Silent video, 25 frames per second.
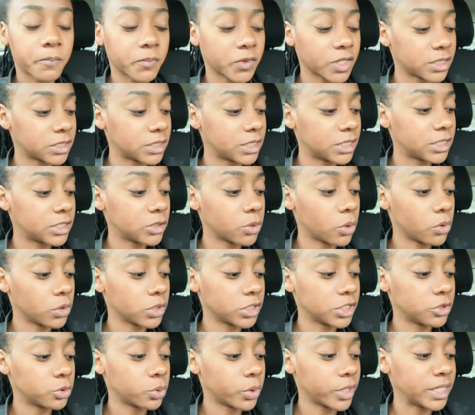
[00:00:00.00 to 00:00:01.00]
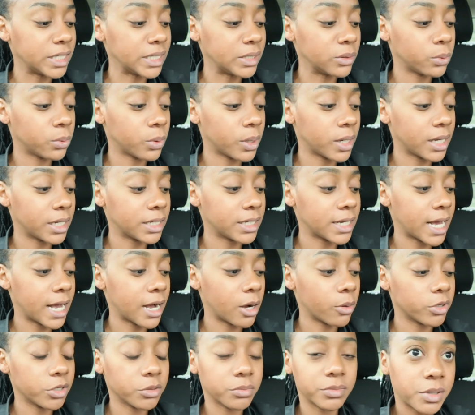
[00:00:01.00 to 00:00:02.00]
I did only 21
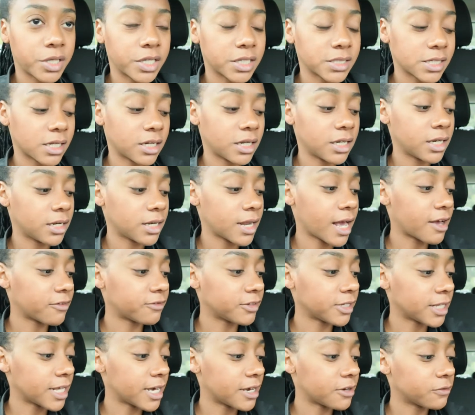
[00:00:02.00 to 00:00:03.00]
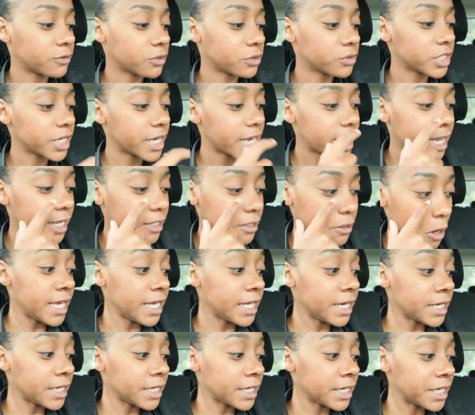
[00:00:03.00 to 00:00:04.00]
hour because I didn't have a level yet.
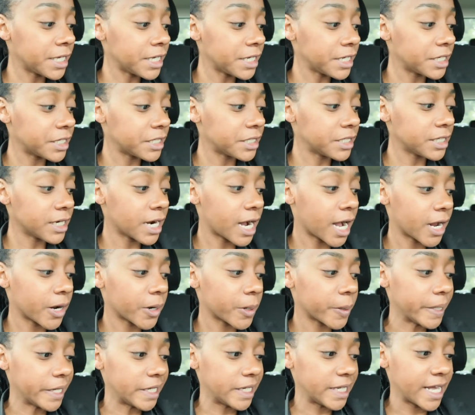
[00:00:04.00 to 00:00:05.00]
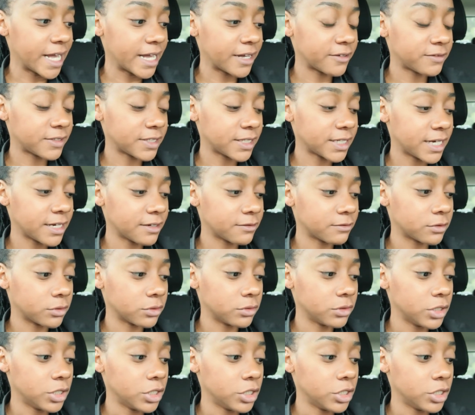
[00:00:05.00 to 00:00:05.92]
And here I already have a level.